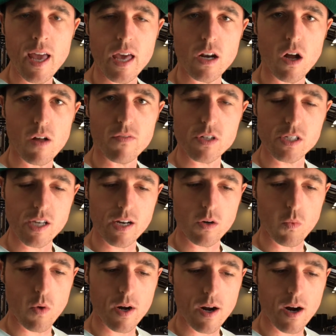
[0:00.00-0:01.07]
And all of a
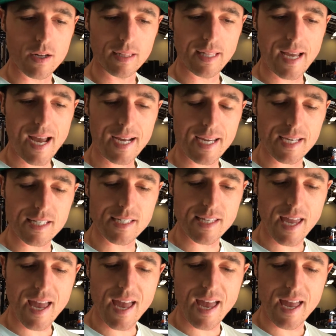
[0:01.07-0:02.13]
sudden, when our leg
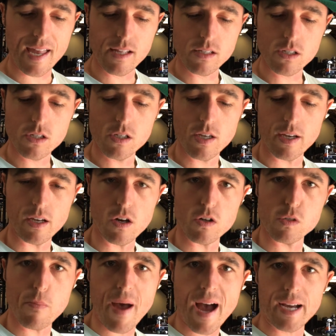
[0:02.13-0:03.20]
extends and
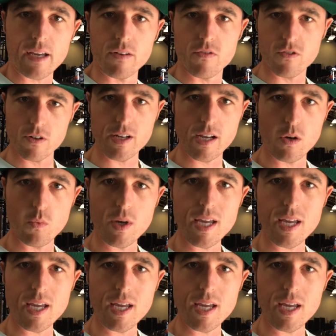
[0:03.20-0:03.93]
goes back and forth here,